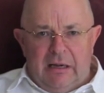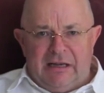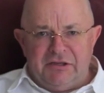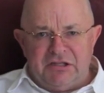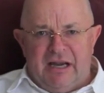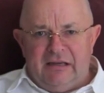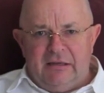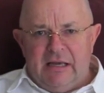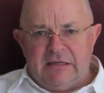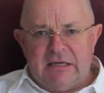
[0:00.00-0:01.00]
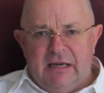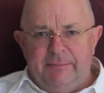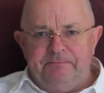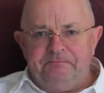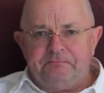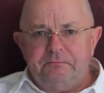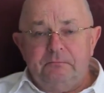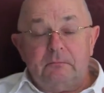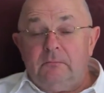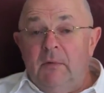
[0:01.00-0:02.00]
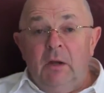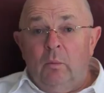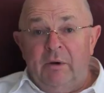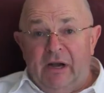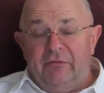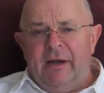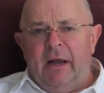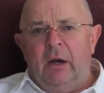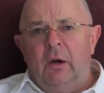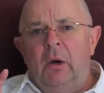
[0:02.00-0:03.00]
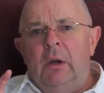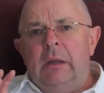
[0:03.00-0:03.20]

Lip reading: undertaken at that time? We don't know.